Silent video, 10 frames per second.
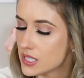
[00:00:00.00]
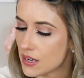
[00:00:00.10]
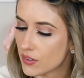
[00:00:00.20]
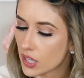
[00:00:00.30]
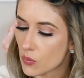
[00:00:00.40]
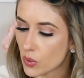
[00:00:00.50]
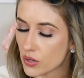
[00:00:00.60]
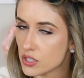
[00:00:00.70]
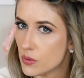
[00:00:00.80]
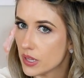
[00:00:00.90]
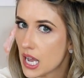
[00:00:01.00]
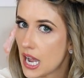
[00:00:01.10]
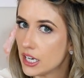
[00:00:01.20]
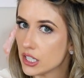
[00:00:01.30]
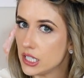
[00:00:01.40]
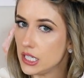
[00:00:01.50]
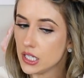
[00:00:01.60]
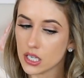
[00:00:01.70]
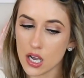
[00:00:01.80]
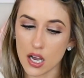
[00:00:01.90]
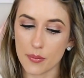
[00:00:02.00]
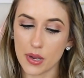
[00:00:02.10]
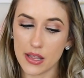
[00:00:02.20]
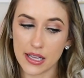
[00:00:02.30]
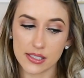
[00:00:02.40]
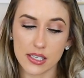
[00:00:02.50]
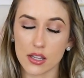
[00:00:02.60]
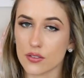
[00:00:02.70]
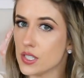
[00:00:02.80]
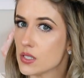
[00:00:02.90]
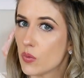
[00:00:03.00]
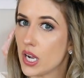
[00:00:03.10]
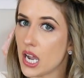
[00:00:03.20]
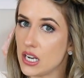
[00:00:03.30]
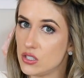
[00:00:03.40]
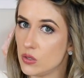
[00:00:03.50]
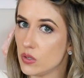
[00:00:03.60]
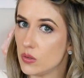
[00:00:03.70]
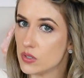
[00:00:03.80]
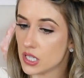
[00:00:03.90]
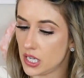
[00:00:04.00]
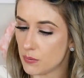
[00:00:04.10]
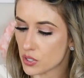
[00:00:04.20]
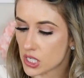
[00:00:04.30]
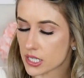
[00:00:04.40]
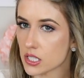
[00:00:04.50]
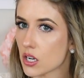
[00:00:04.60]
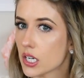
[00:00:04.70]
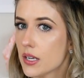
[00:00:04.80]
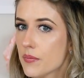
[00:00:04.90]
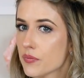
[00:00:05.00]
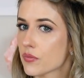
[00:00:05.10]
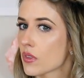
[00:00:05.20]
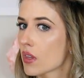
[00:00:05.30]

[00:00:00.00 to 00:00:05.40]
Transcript: it's definitely worth doing the higher heat, and that's another reason why I do use the heat protectant on it.